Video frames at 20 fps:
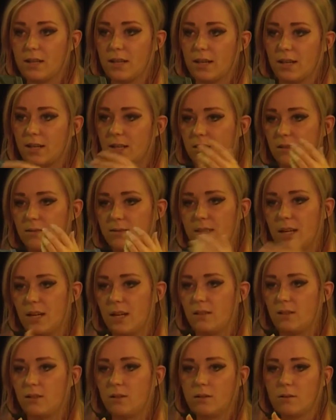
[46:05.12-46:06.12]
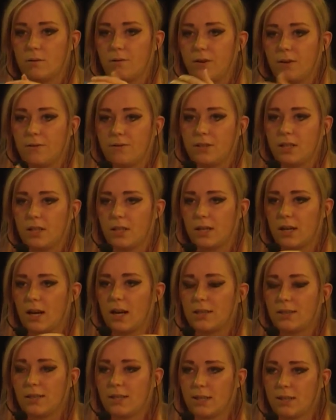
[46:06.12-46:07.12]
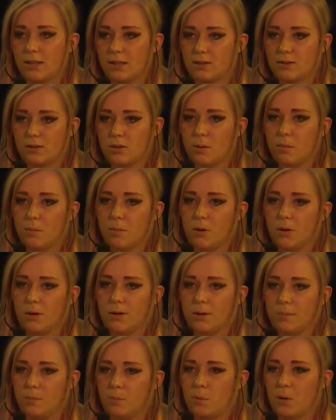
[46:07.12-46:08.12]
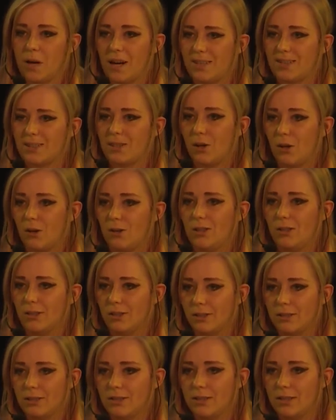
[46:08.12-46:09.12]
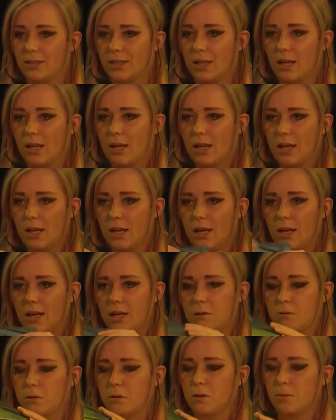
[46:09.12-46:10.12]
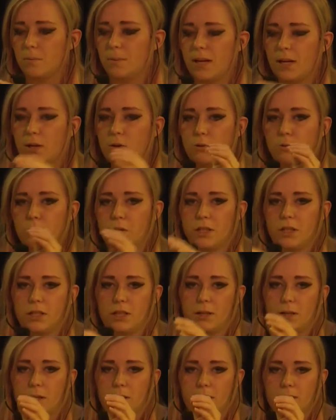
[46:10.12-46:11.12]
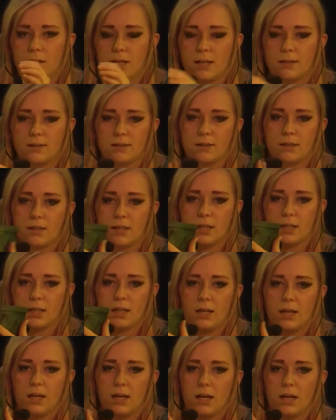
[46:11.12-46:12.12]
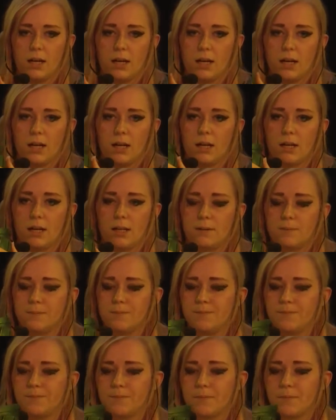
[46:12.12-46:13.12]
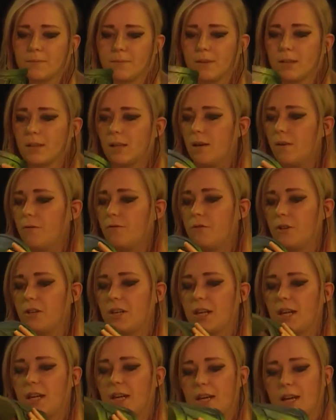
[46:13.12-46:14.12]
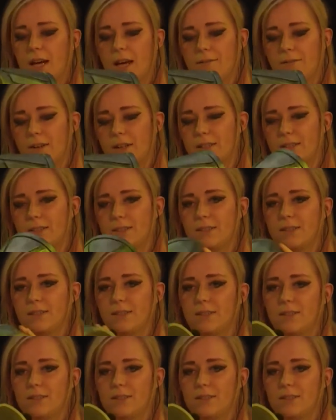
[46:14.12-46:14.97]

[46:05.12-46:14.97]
like 10 or 15, adding some more bright colors, it will make really nicely 3D effect.